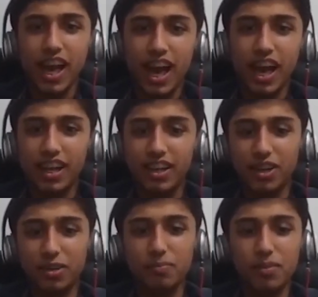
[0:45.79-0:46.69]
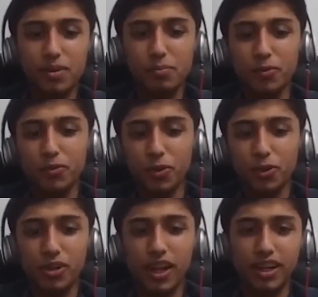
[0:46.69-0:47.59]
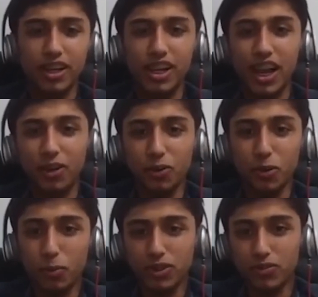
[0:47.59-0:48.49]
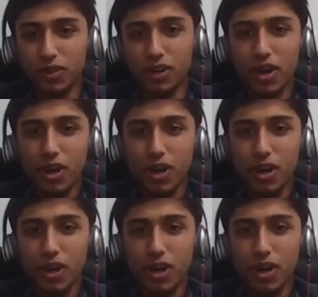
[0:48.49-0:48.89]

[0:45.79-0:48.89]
and moved on to like Lego robots for